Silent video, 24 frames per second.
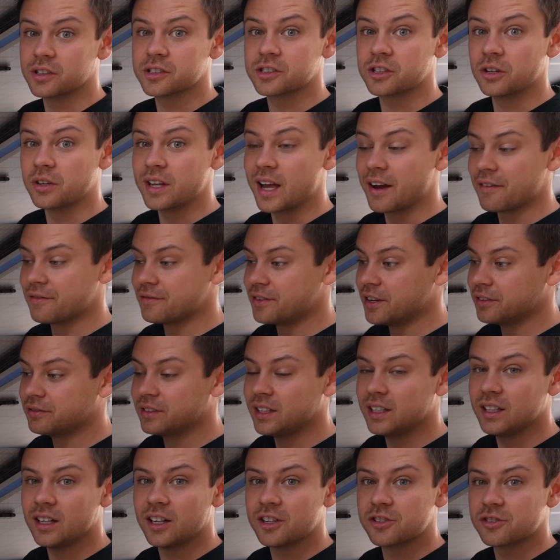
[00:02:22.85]
So yeah,
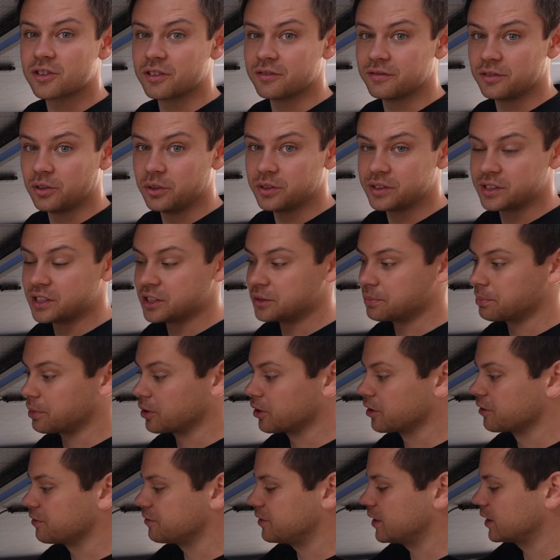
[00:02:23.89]
1500 volts is
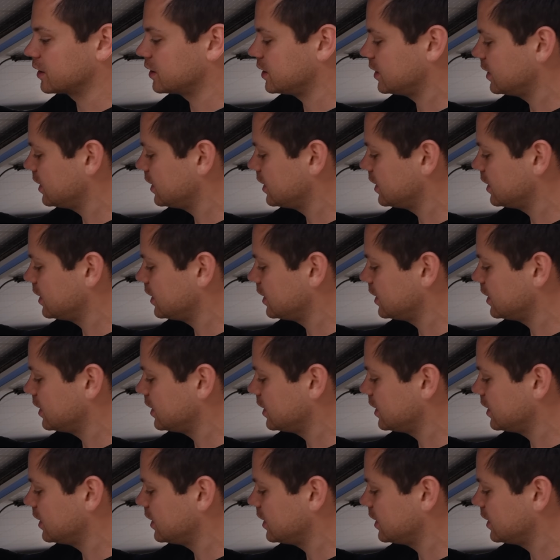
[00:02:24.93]
perfect.